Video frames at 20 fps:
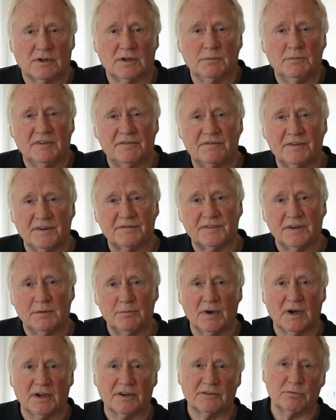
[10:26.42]
give me 50
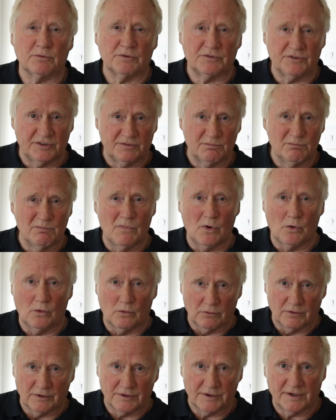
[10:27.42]
baits, which is
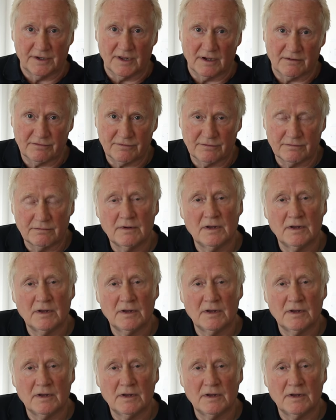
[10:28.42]
more than enough